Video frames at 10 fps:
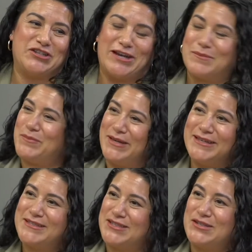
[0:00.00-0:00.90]

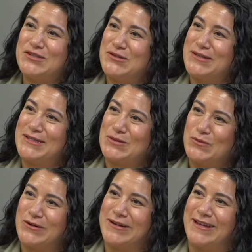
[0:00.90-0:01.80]
champions to do this
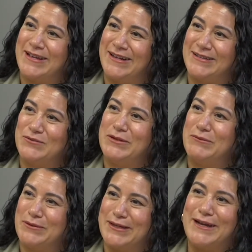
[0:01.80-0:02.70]
work, and we
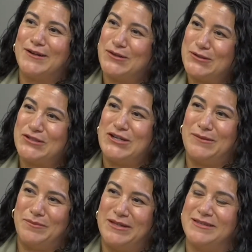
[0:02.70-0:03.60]
rely on those
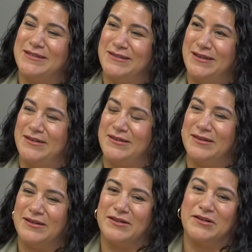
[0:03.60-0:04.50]
champions, and in,
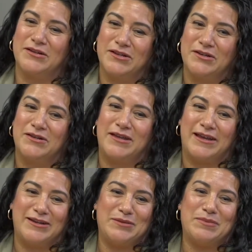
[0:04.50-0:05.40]
in, uh,
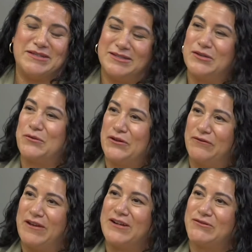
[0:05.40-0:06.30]
Haney Biz and the Growth
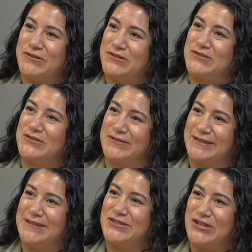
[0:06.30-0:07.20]
Factory is
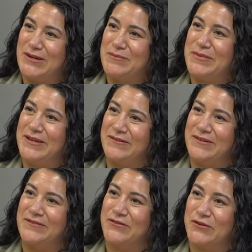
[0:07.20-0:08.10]
certainly a champion
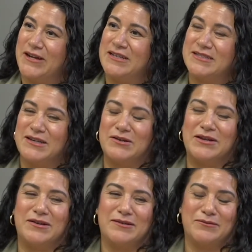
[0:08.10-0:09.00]
for us, and,
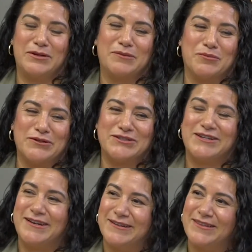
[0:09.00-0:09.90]
and we
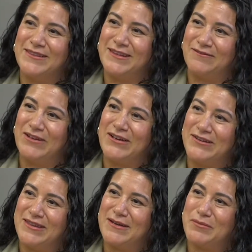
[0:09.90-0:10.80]
appreciate and
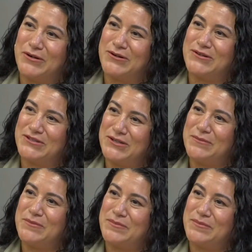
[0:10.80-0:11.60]
value that partnership.